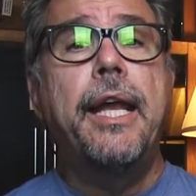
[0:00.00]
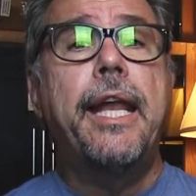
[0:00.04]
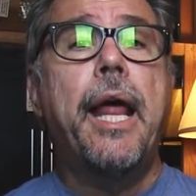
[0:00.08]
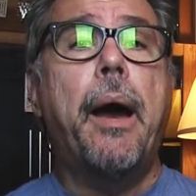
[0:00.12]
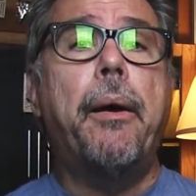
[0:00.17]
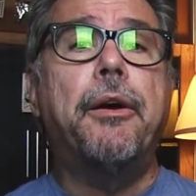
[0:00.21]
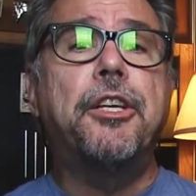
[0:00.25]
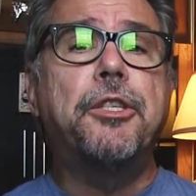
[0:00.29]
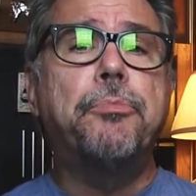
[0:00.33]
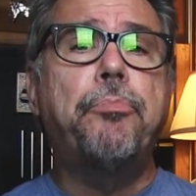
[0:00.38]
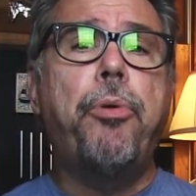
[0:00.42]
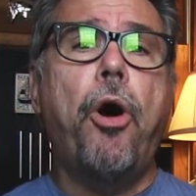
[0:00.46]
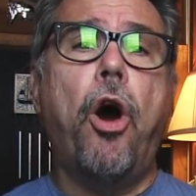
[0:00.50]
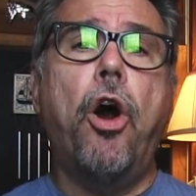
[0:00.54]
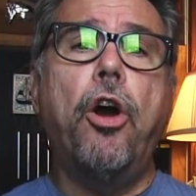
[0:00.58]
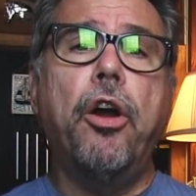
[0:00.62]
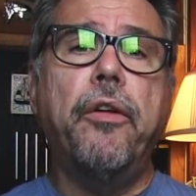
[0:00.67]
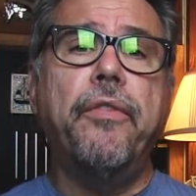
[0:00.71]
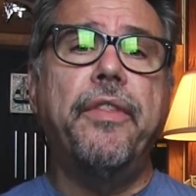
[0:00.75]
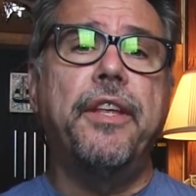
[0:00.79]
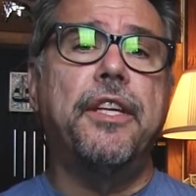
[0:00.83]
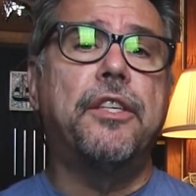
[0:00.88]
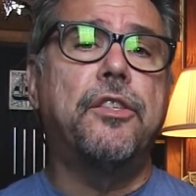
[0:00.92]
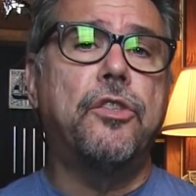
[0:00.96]
Now, as part
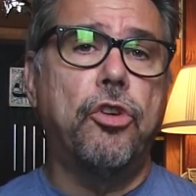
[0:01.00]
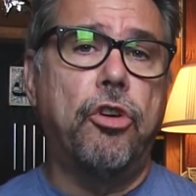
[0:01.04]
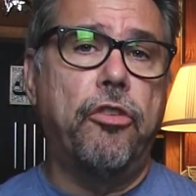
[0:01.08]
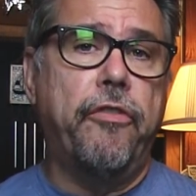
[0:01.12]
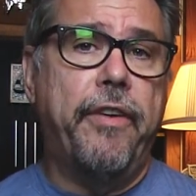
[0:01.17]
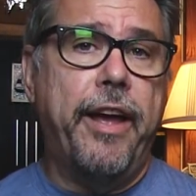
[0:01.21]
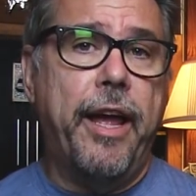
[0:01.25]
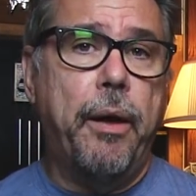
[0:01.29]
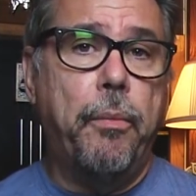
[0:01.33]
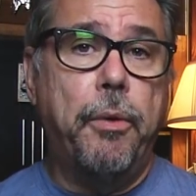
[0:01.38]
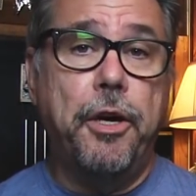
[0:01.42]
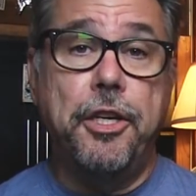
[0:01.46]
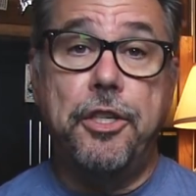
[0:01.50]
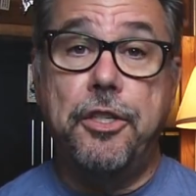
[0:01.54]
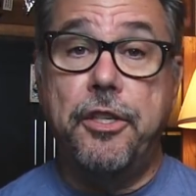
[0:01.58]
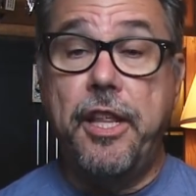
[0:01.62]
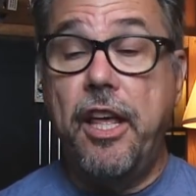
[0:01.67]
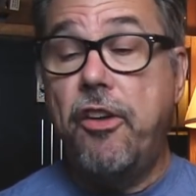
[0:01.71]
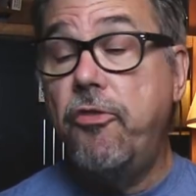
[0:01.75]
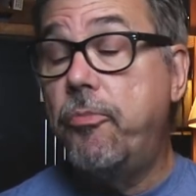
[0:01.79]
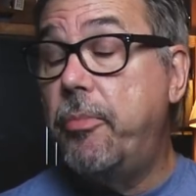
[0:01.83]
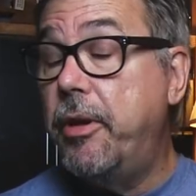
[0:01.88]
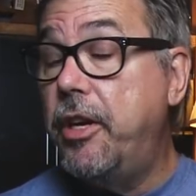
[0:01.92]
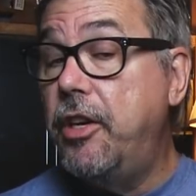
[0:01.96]
of this survey, which
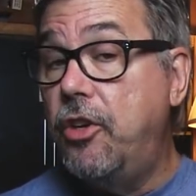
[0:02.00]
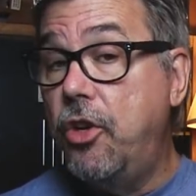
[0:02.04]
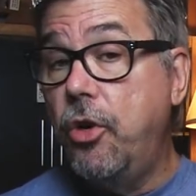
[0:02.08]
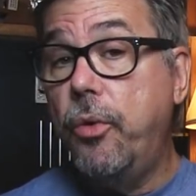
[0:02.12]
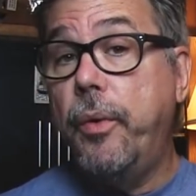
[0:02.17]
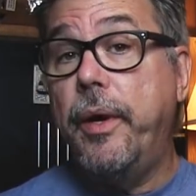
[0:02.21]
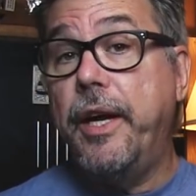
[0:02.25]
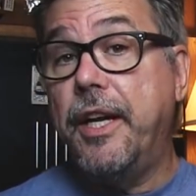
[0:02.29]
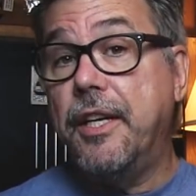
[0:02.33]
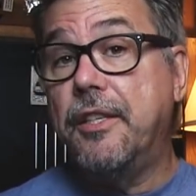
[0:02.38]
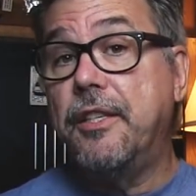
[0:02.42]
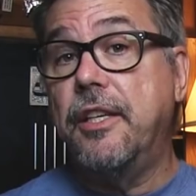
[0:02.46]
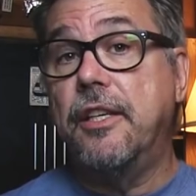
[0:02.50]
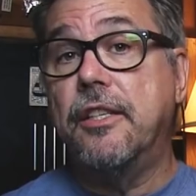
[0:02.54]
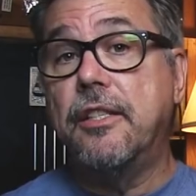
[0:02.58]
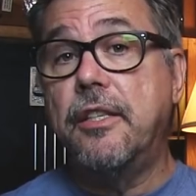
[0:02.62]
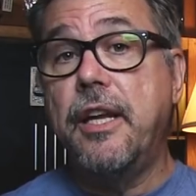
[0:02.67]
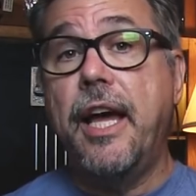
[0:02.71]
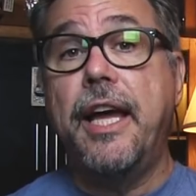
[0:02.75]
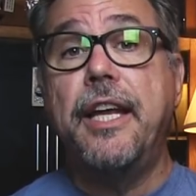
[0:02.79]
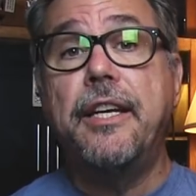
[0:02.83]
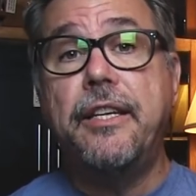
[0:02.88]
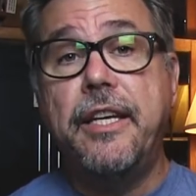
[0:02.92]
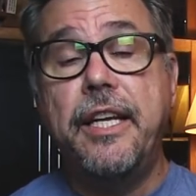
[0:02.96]
they've been doing since
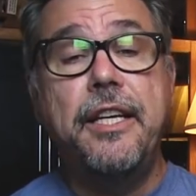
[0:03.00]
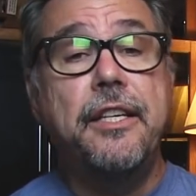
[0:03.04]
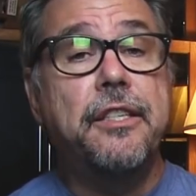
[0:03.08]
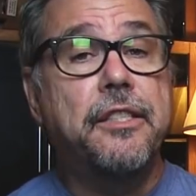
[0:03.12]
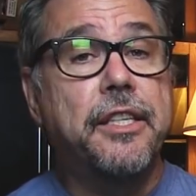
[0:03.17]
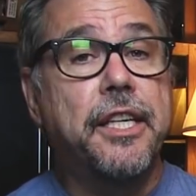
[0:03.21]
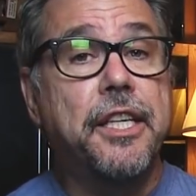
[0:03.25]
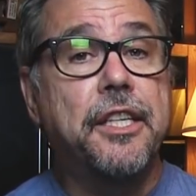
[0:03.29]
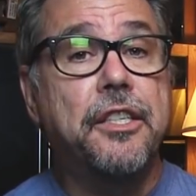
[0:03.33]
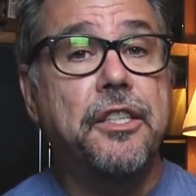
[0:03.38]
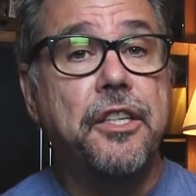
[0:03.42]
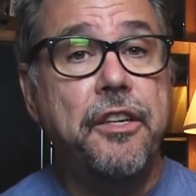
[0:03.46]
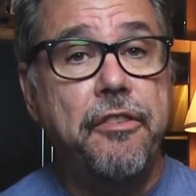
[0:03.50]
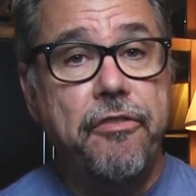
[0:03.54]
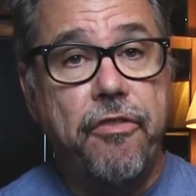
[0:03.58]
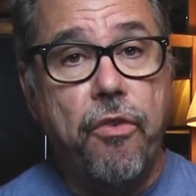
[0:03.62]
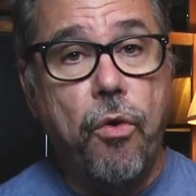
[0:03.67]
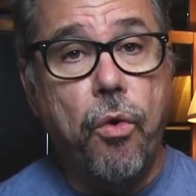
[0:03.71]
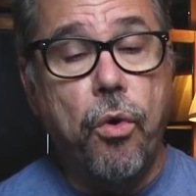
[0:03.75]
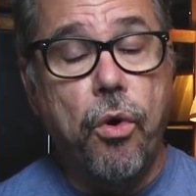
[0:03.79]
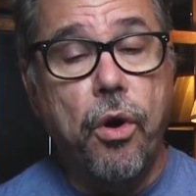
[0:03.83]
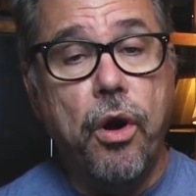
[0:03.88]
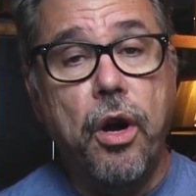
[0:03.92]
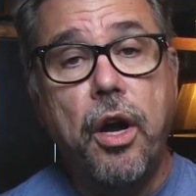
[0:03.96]

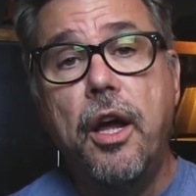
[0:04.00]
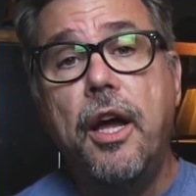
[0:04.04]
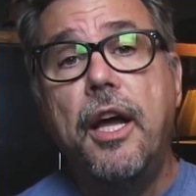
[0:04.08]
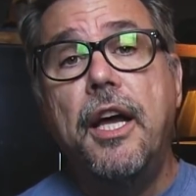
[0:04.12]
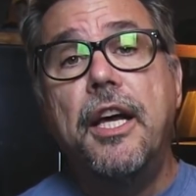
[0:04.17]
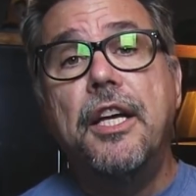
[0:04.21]
1964,